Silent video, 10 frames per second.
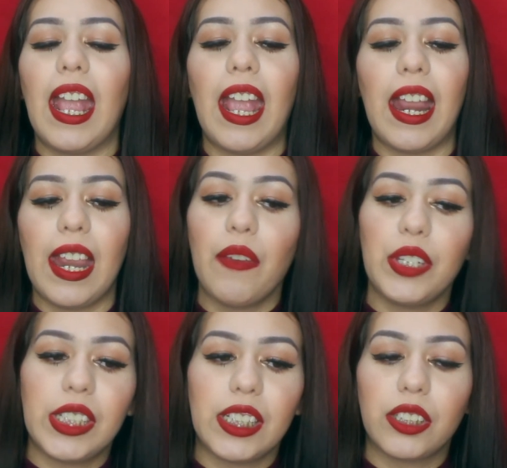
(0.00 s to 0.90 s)
And if
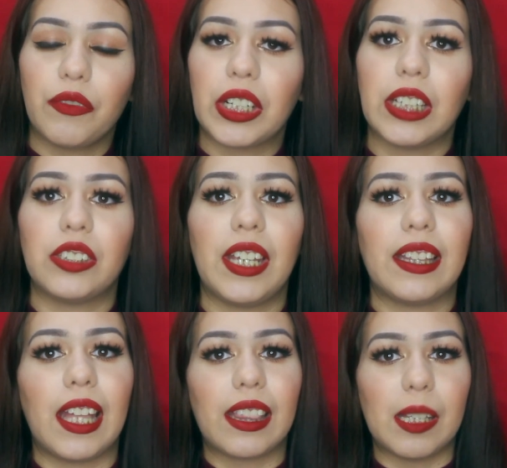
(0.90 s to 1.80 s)
you did, don't forget to
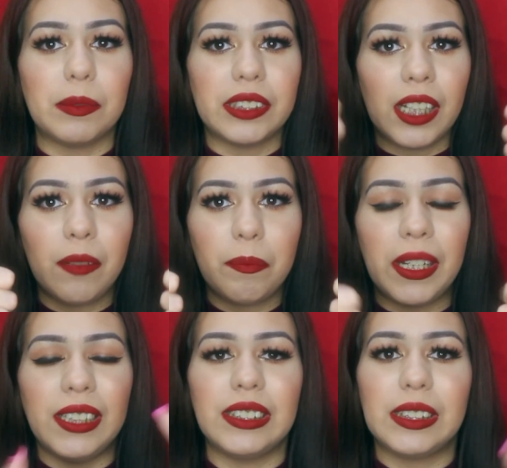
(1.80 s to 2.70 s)
hit that thumbs up
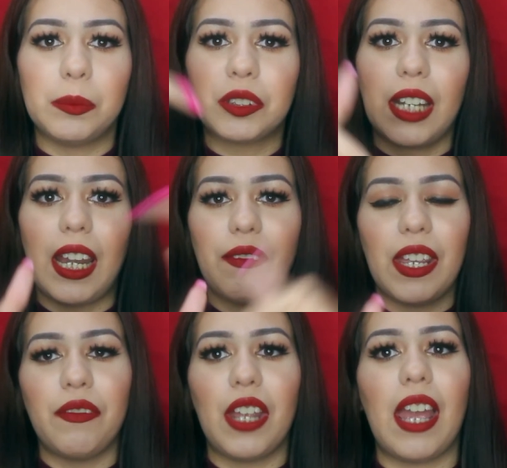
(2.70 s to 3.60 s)
button. Subscribe
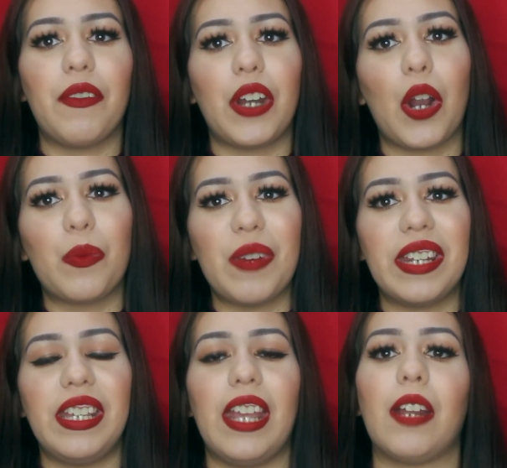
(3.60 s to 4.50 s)
if you haven't
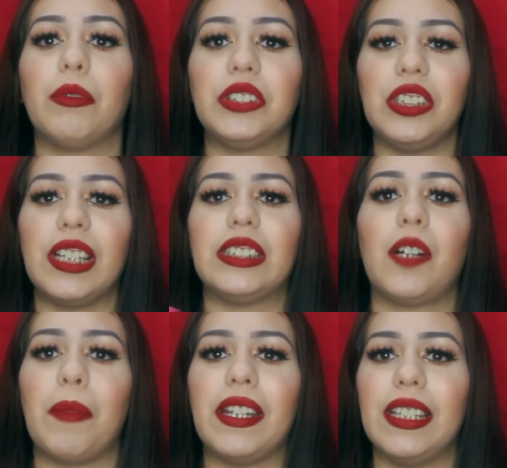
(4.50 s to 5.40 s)
already. And I will see you guys
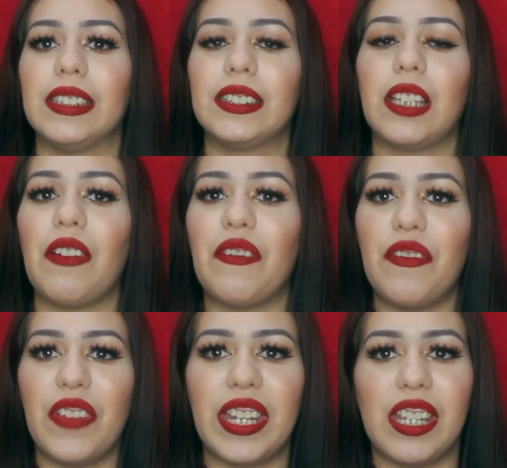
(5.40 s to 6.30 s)
on my next
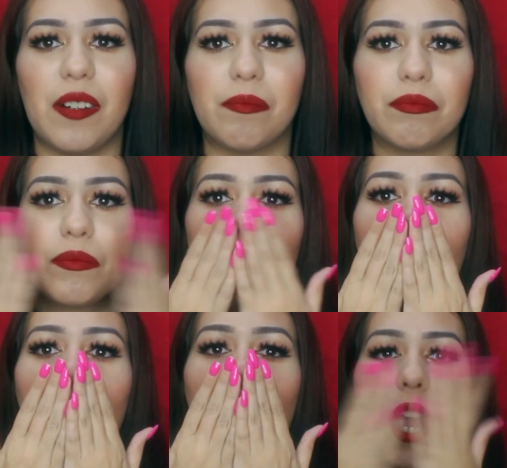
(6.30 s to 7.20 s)
video.
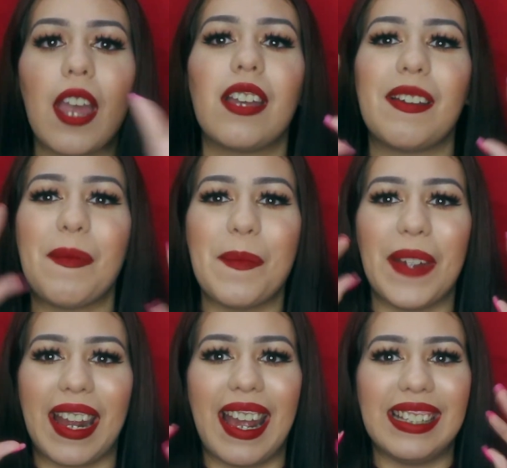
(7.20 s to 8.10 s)

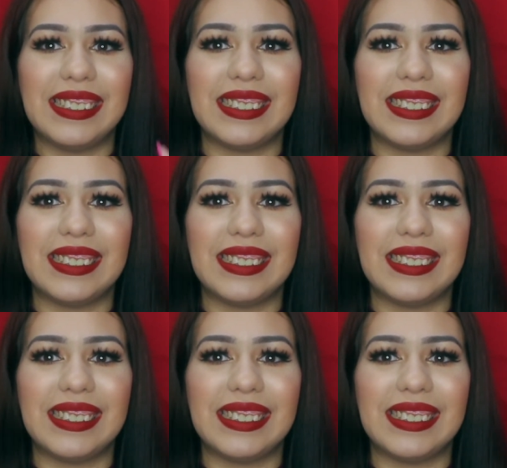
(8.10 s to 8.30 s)
Bye guys.